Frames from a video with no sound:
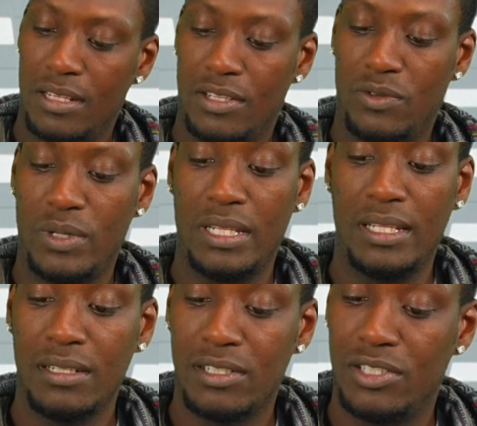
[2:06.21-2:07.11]
Sweet,
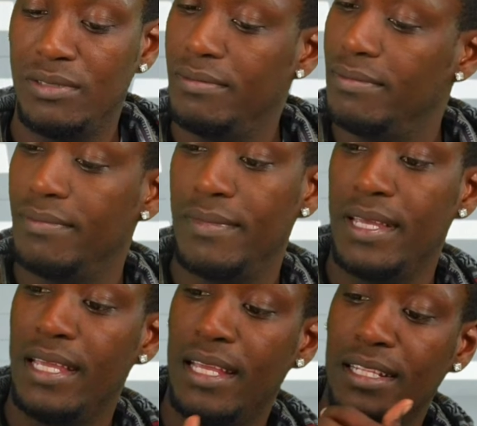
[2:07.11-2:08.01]

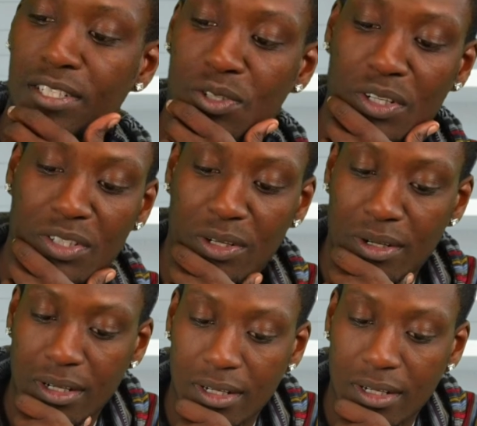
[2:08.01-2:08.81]
these joints are